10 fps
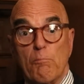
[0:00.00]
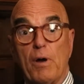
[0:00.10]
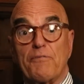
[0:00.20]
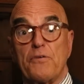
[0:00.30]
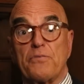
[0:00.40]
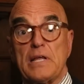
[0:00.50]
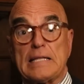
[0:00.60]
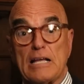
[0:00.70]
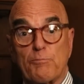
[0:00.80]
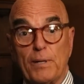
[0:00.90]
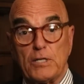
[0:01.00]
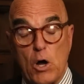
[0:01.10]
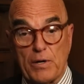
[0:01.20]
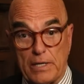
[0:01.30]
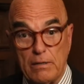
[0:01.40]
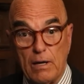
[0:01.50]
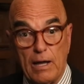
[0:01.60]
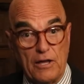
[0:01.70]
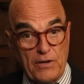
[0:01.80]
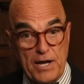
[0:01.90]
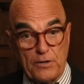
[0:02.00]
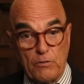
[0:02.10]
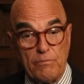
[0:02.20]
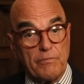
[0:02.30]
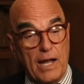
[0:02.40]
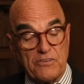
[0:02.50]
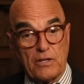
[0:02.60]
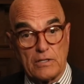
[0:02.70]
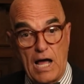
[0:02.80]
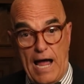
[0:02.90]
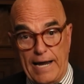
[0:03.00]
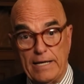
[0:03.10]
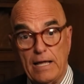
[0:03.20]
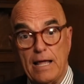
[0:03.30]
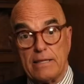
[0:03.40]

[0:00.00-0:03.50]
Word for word: But if you think that's baloney, as I do, that's a lie,